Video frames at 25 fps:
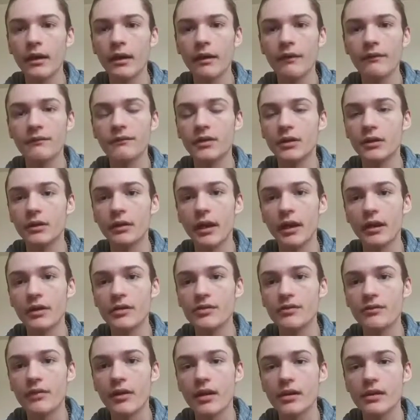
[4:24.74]
I've done
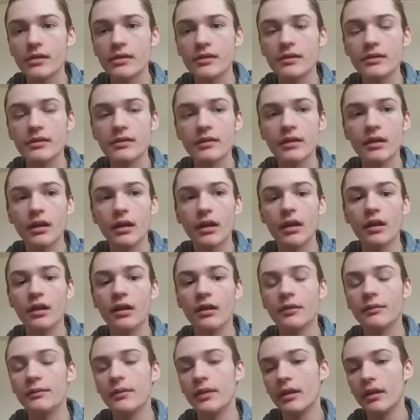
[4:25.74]
x-rays
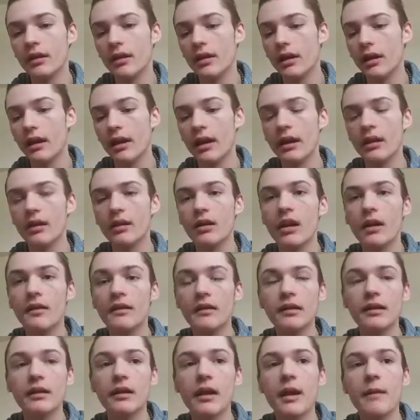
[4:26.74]
uh, and
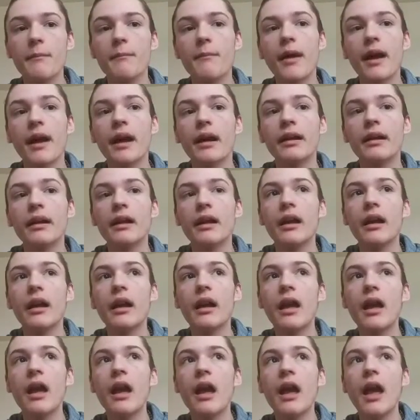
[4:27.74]
nothing came back
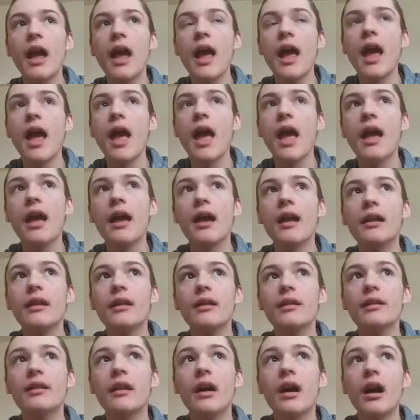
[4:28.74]

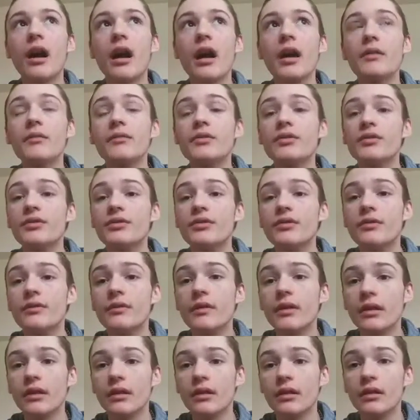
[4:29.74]
and I was
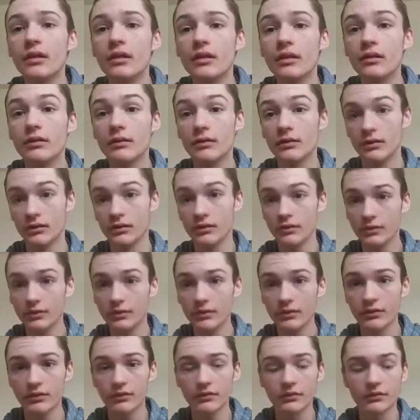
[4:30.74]
doing you
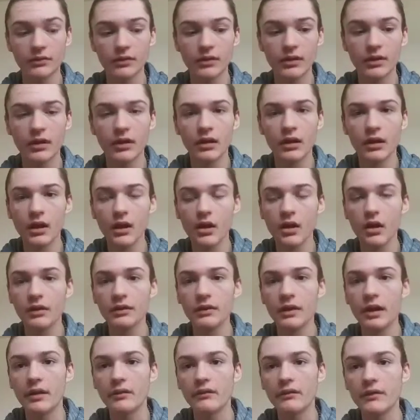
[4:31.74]
know
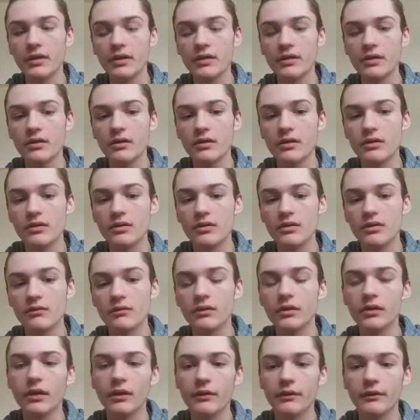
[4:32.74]
online research.
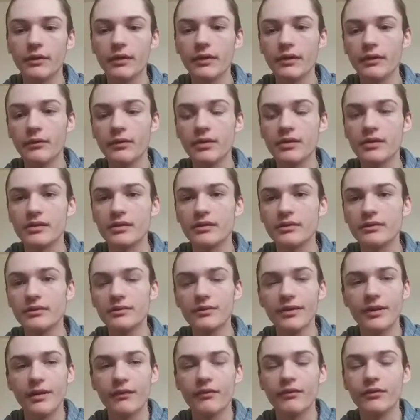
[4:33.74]
Well, I really wasn't
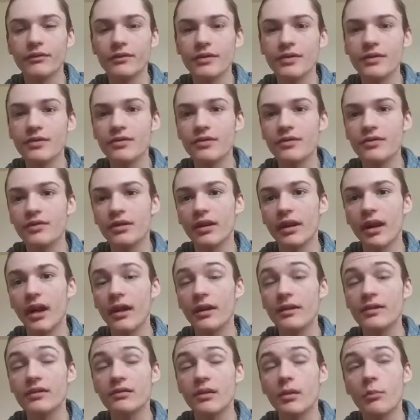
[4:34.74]
even researching.
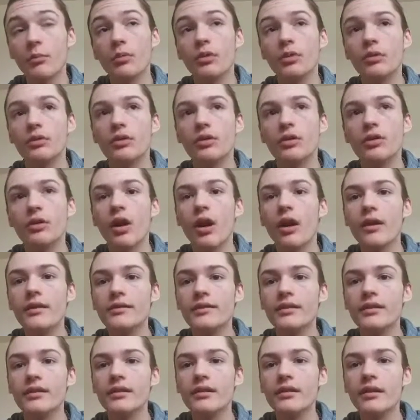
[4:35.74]
I stumbled
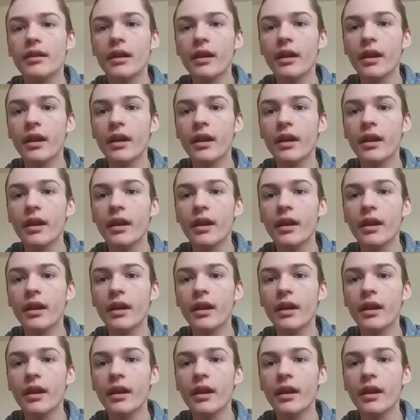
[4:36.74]
across it.